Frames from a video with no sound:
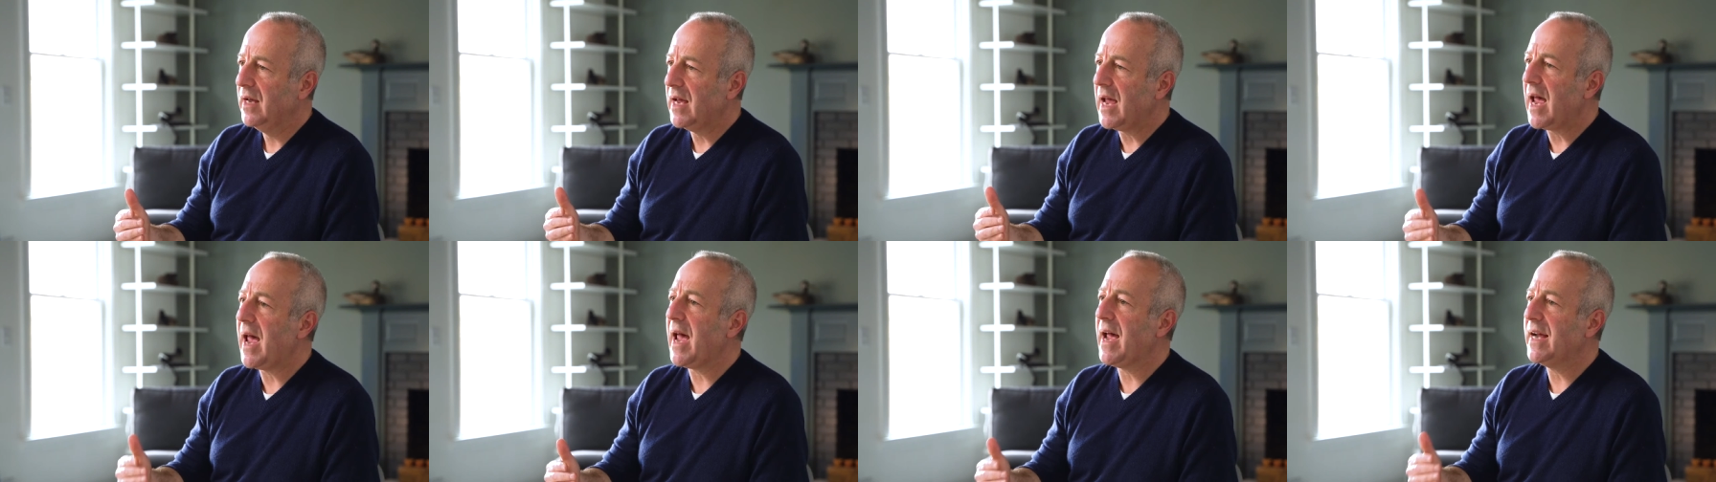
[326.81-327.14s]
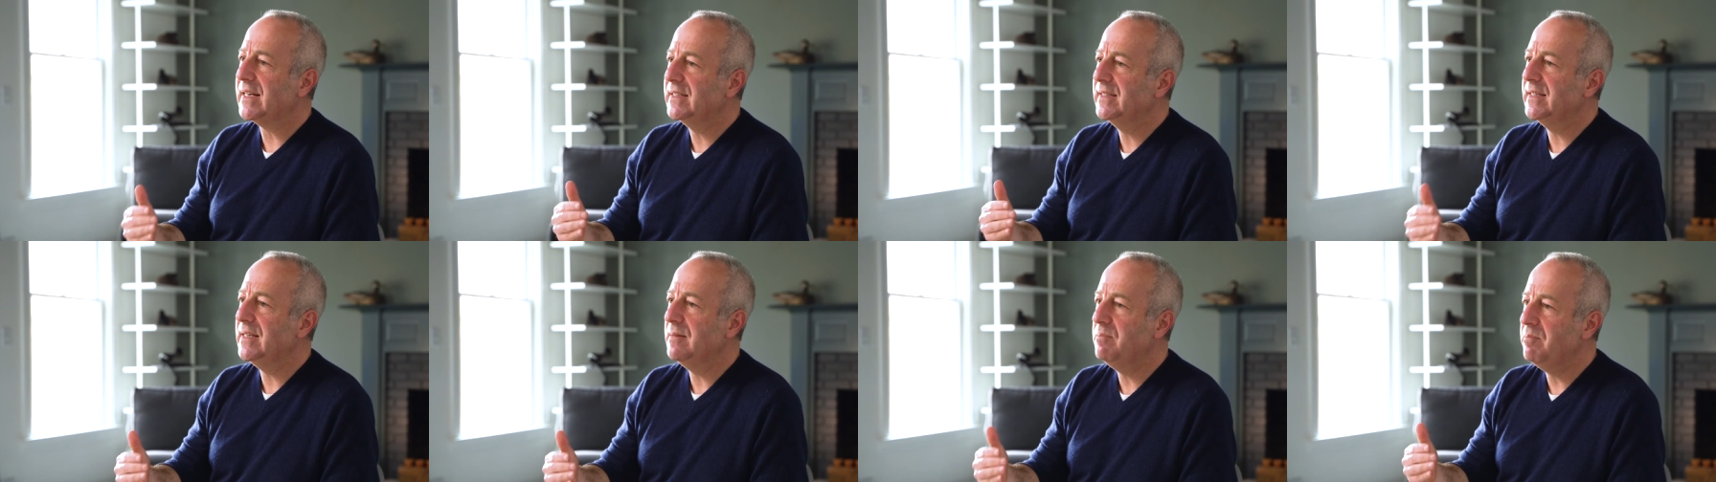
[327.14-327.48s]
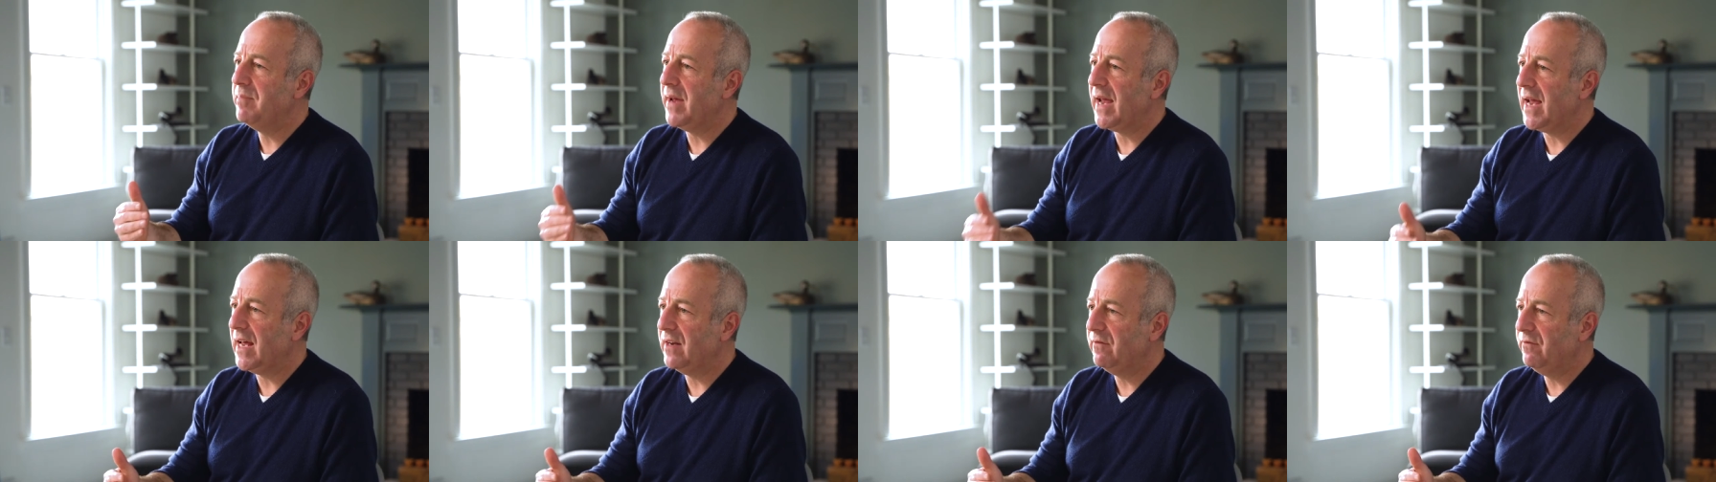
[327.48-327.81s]
acts in
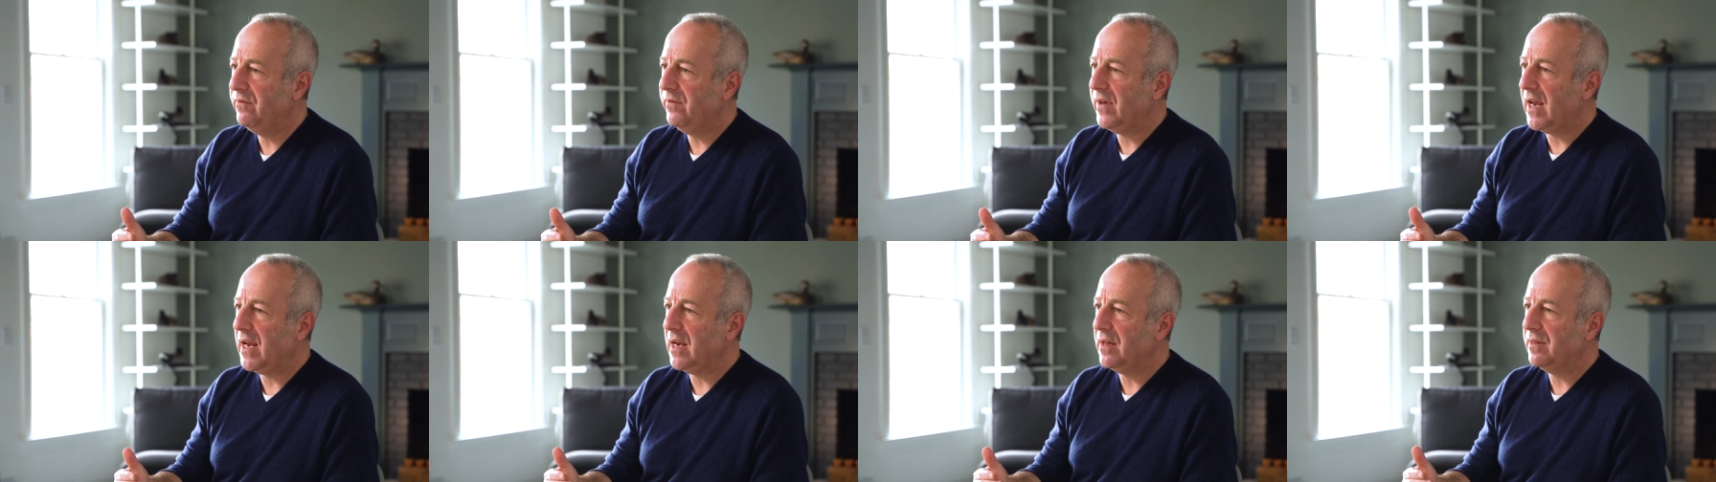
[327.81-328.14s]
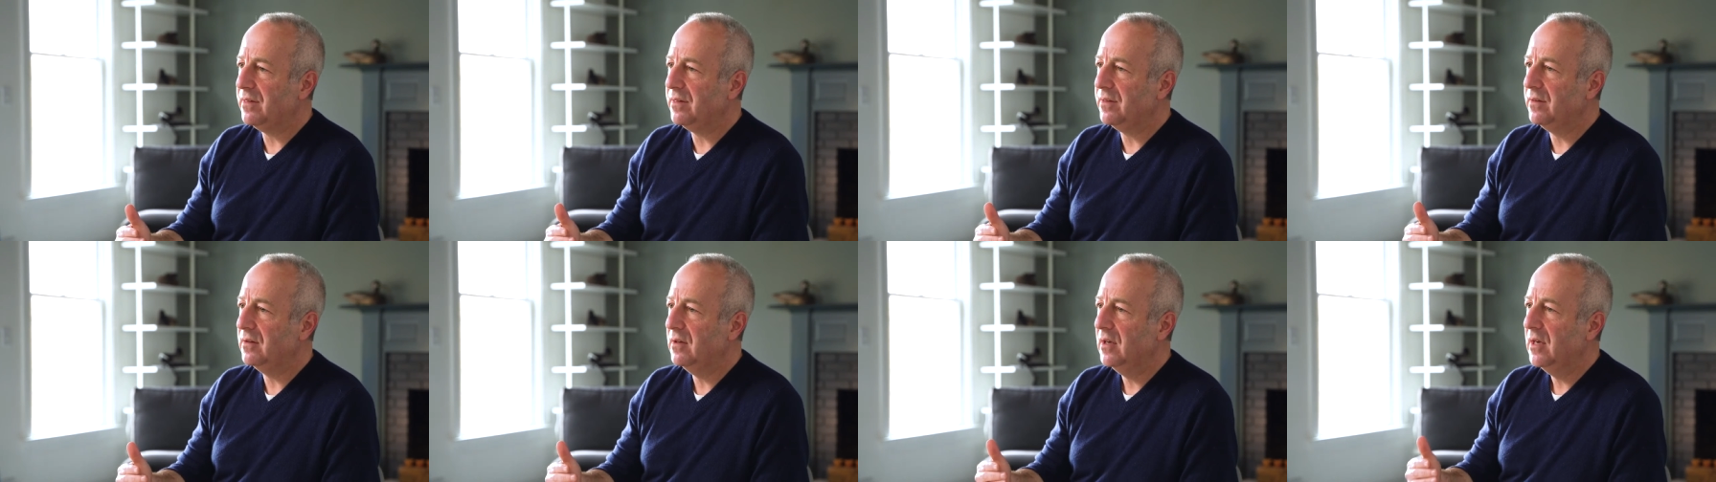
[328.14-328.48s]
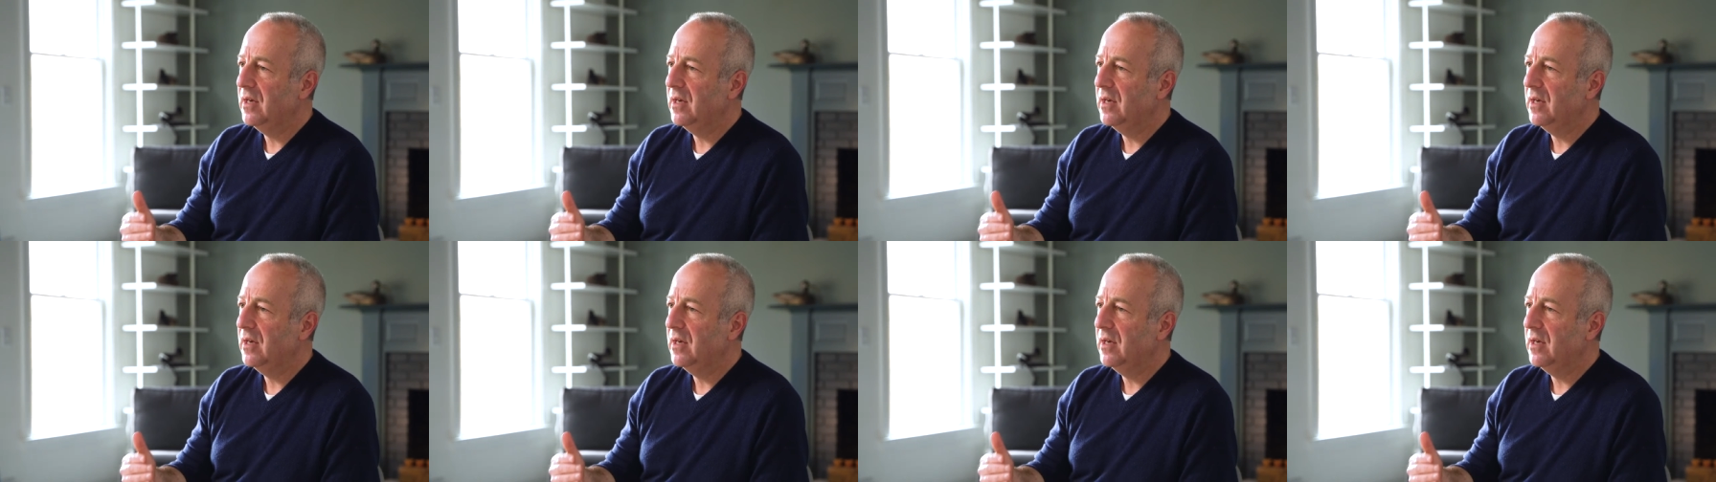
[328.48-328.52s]
bad faith.